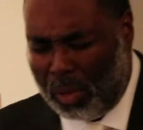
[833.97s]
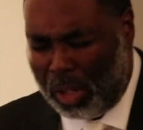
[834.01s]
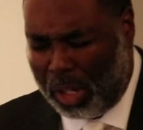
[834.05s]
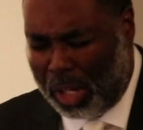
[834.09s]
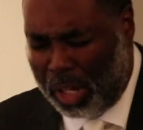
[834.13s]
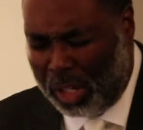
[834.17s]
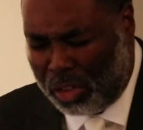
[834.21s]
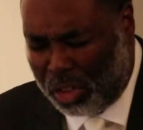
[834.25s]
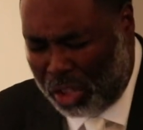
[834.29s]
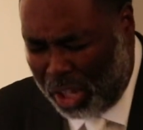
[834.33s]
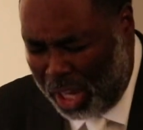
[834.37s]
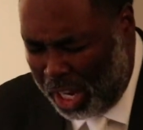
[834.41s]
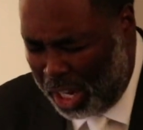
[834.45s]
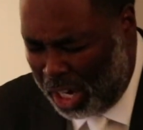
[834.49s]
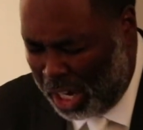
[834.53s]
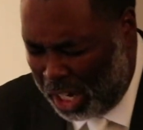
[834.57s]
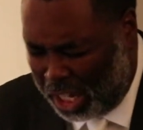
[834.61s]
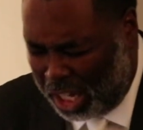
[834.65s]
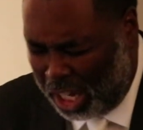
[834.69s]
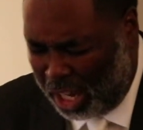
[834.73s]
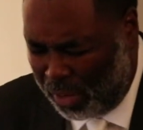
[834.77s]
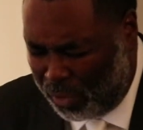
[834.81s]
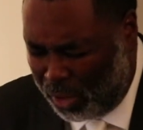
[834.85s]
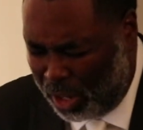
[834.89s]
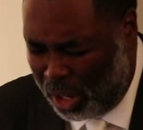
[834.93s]
Continue to
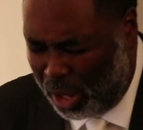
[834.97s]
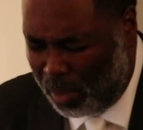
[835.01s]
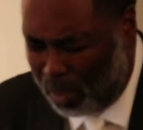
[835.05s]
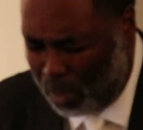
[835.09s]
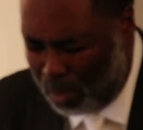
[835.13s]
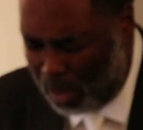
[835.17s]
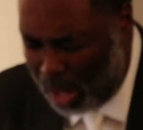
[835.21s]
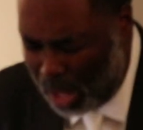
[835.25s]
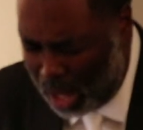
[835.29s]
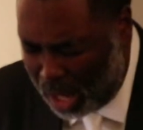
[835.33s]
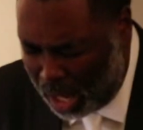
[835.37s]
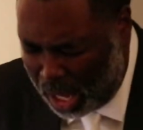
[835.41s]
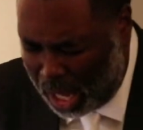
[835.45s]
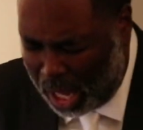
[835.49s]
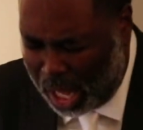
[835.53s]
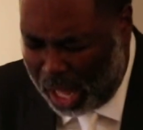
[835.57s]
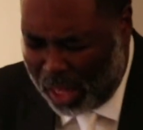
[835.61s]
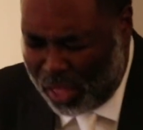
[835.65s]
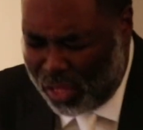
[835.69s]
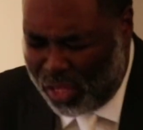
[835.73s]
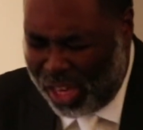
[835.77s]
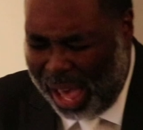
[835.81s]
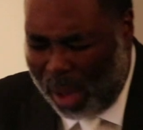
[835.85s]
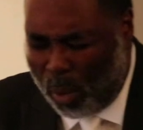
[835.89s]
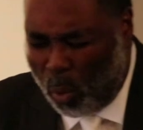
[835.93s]
give him
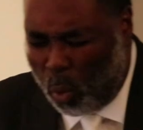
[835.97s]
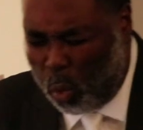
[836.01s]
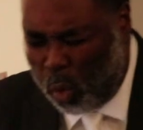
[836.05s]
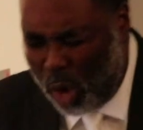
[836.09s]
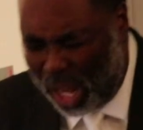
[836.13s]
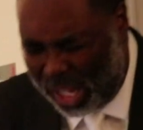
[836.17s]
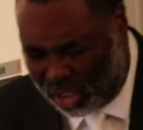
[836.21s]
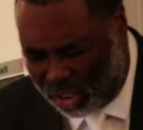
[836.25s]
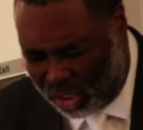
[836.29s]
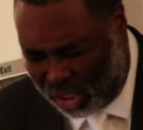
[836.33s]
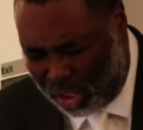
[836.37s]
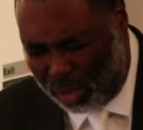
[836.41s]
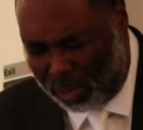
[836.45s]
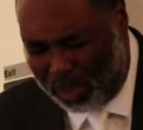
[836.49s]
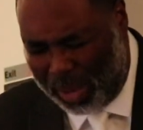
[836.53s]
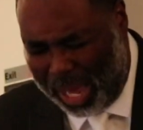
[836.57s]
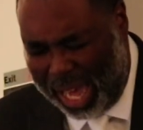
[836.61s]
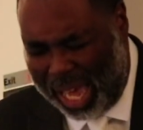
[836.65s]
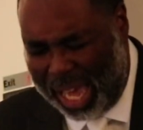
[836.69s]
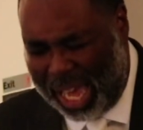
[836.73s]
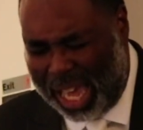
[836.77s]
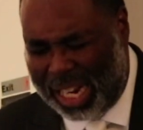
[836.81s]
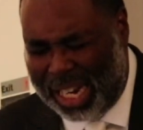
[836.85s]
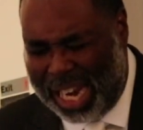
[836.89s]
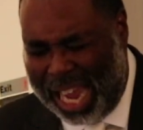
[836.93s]
that
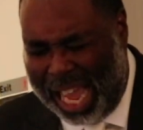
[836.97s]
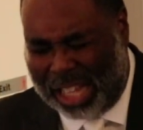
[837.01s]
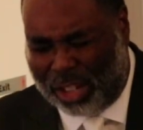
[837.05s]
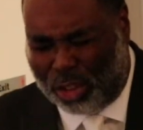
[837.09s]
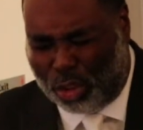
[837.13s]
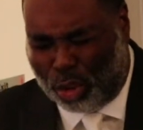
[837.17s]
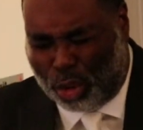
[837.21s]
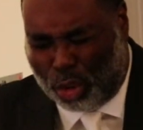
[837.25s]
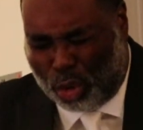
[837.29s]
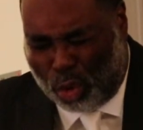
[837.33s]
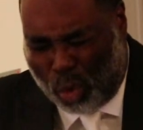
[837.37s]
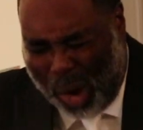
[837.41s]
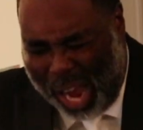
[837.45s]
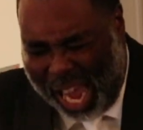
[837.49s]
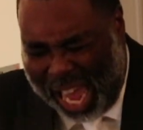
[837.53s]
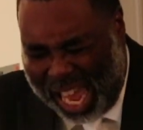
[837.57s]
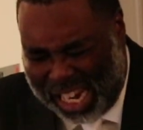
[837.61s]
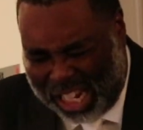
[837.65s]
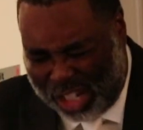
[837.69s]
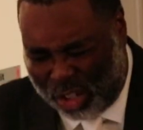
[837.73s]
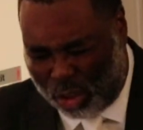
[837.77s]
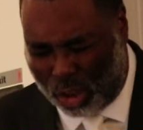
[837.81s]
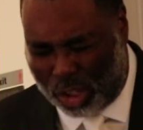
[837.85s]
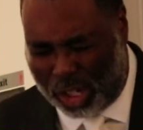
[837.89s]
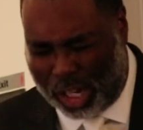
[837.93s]
wisdom and that
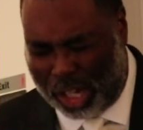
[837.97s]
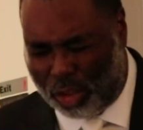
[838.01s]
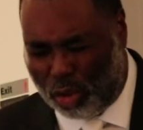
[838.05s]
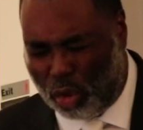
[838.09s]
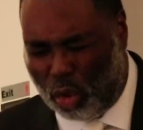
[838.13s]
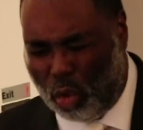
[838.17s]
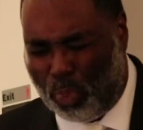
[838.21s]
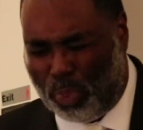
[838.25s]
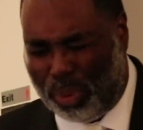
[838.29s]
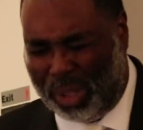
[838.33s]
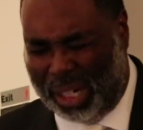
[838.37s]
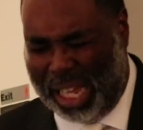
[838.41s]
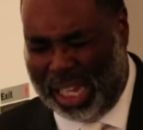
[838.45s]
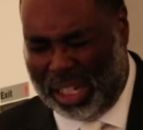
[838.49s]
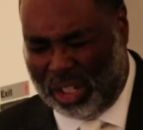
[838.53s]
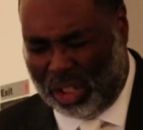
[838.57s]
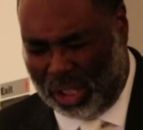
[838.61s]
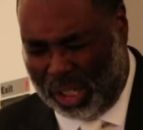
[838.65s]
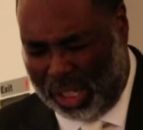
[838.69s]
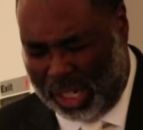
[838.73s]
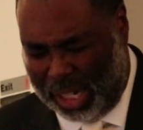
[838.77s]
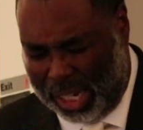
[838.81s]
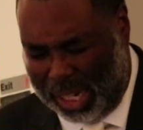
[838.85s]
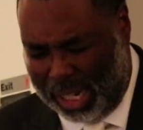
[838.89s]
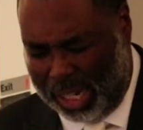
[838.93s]
strategy that you
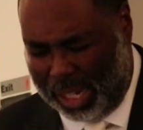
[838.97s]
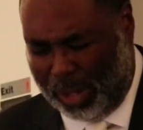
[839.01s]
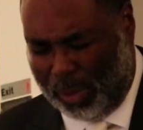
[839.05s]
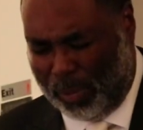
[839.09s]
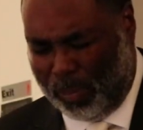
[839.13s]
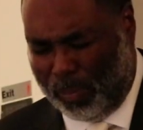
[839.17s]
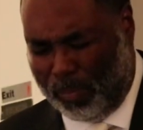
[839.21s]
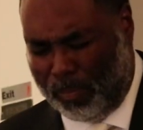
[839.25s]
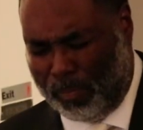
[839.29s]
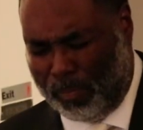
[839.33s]
placed in him.